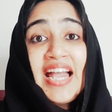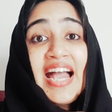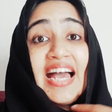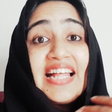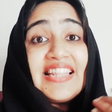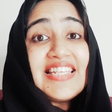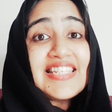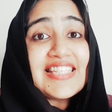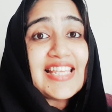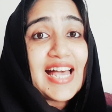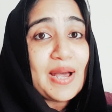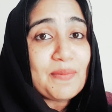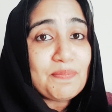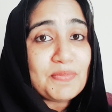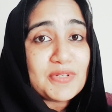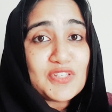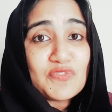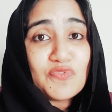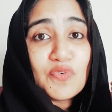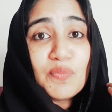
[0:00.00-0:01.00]
And this
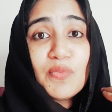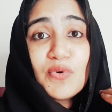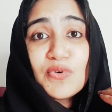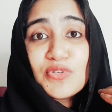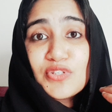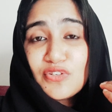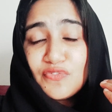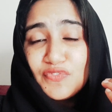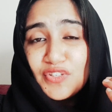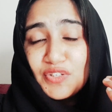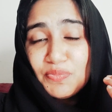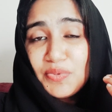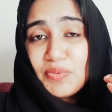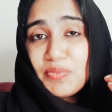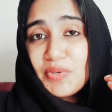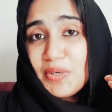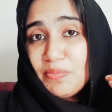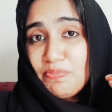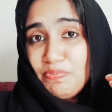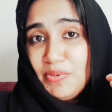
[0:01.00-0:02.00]
happens for most of
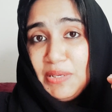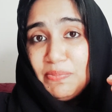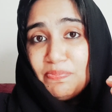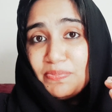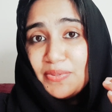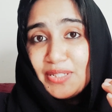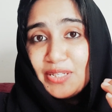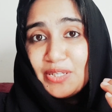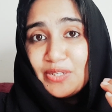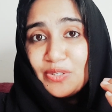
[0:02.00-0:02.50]
the people.